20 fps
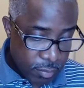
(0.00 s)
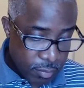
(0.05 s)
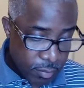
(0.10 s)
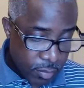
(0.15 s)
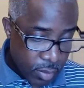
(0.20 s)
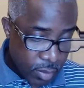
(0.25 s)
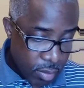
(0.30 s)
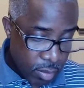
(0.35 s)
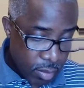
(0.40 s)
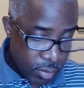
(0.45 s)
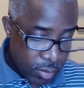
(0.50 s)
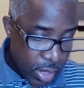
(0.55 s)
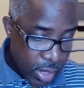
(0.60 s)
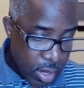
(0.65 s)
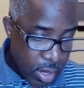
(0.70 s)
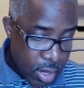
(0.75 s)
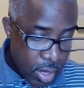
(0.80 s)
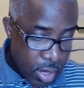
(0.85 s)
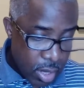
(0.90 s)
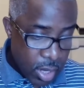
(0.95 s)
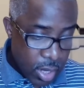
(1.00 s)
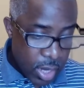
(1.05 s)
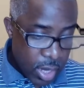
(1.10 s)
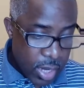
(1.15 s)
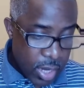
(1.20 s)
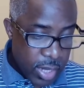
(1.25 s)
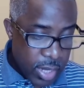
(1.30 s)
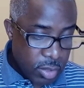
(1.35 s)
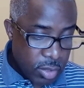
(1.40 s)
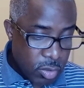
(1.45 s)
Okay,
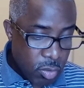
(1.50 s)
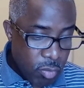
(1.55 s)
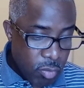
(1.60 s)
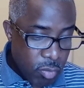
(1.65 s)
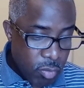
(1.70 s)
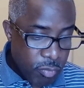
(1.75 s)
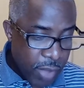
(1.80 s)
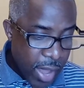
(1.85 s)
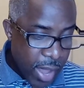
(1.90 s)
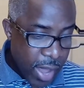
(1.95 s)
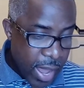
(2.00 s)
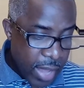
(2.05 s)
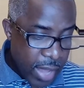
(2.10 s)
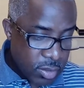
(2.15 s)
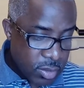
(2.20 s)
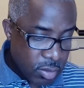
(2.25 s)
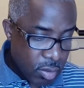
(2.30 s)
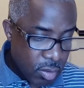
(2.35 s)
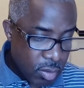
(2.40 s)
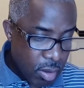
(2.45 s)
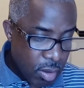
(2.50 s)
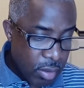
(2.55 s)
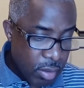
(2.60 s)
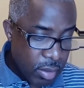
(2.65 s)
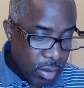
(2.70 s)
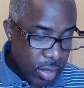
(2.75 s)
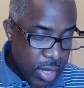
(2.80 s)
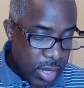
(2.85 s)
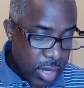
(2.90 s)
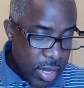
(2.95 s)
eating too fast
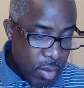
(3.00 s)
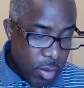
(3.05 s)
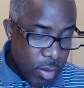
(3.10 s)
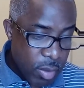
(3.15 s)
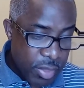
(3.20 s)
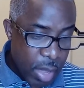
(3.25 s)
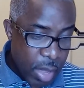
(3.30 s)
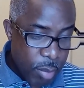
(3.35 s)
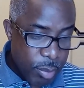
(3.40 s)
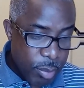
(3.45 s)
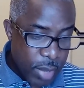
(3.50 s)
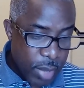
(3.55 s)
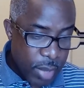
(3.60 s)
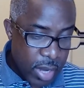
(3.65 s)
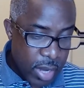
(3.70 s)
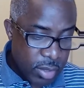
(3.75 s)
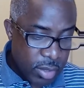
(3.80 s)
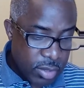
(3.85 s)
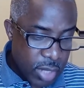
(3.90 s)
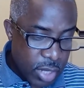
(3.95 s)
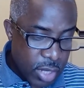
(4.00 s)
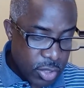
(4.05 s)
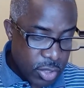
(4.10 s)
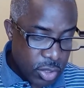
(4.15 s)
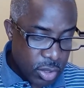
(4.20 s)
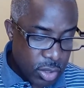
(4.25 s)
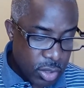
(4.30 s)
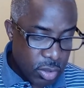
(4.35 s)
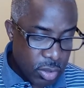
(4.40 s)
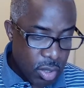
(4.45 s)
or eating without paying
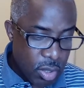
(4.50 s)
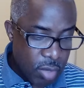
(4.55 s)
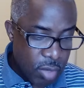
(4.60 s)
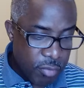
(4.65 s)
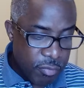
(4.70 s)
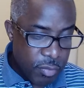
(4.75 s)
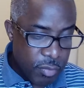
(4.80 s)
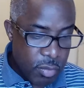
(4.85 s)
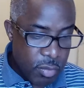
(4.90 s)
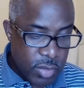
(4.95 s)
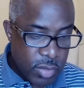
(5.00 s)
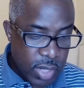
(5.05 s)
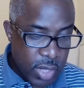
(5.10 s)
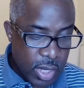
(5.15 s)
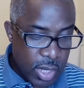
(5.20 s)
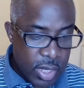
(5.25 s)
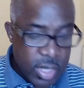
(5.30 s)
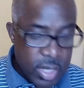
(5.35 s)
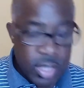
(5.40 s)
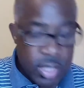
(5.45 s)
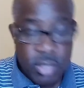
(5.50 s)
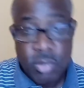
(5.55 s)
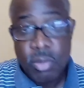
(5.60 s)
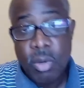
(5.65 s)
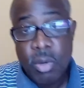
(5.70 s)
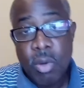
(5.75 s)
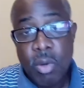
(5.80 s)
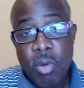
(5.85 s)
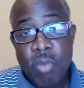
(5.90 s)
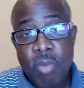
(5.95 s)
attention to your food can lead to
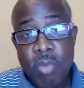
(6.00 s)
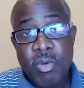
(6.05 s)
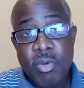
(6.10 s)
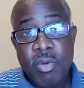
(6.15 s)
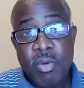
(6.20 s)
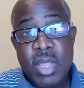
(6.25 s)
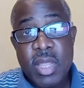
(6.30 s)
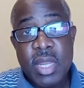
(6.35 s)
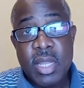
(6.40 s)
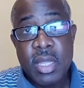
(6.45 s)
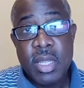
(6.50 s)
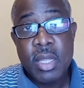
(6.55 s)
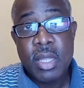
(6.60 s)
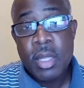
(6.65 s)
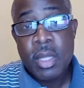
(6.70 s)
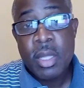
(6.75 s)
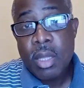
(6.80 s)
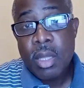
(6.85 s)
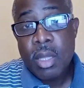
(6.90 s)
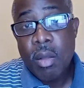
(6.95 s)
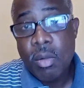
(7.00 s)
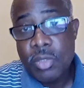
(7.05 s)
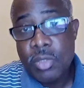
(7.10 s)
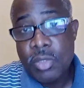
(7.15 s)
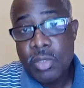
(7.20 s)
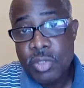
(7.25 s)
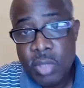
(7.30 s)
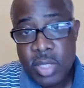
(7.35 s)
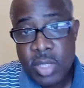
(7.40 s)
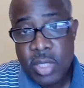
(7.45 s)
overeating,
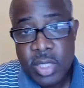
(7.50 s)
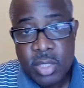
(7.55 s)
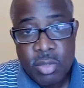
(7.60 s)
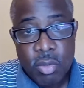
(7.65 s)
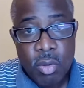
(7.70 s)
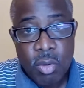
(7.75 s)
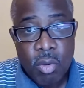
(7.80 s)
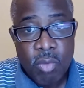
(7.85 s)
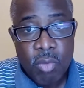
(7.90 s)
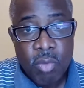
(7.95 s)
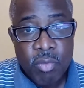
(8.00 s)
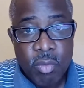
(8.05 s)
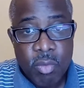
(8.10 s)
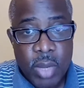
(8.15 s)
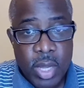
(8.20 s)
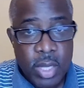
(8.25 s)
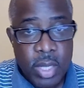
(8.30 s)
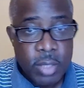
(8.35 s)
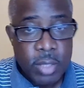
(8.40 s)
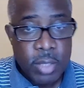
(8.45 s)
also lead to overweight.